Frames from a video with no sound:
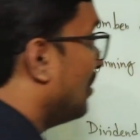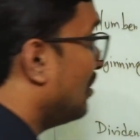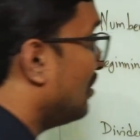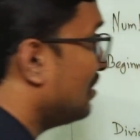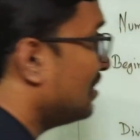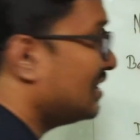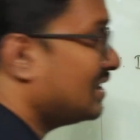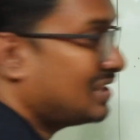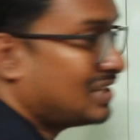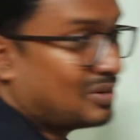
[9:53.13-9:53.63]

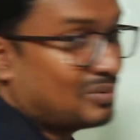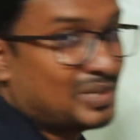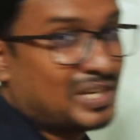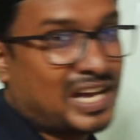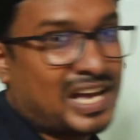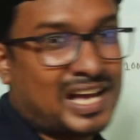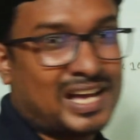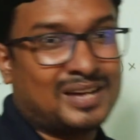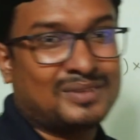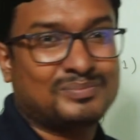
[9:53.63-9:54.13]
all data we
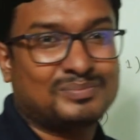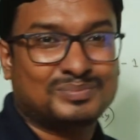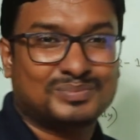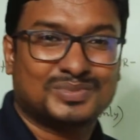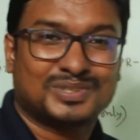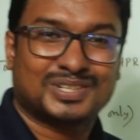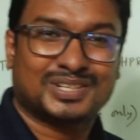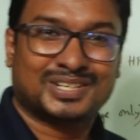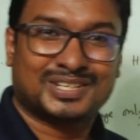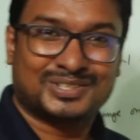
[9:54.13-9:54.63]
have
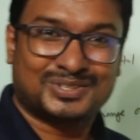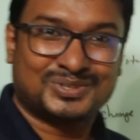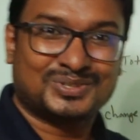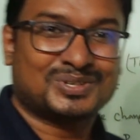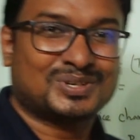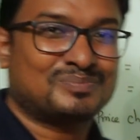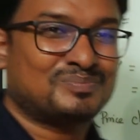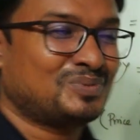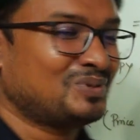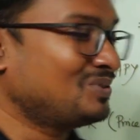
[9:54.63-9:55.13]
to
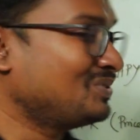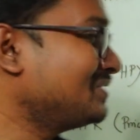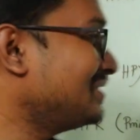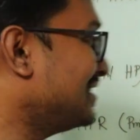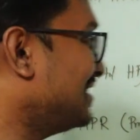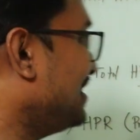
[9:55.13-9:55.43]
compute the